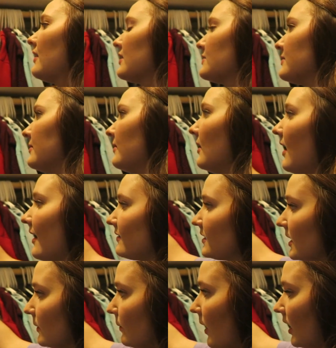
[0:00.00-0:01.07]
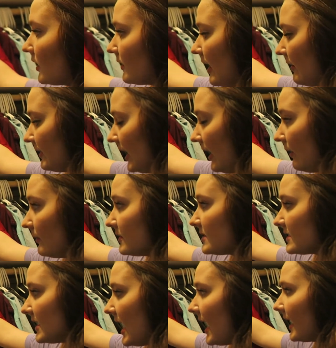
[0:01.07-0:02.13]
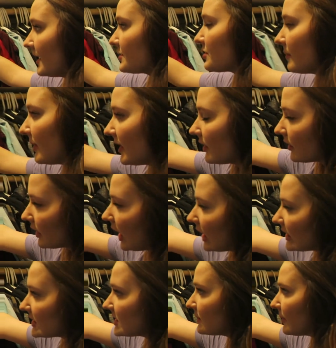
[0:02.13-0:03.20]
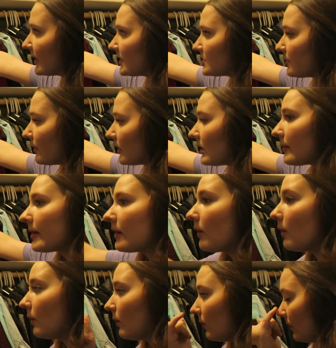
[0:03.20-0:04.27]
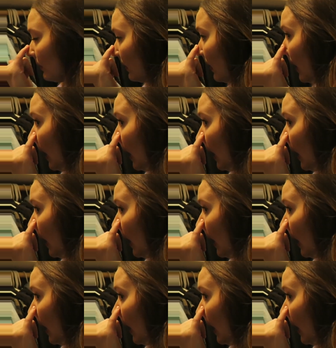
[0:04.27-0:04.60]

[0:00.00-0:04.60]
because we will have to like walk around outside. She'll be in her car seat, but I just don't want her to be cold.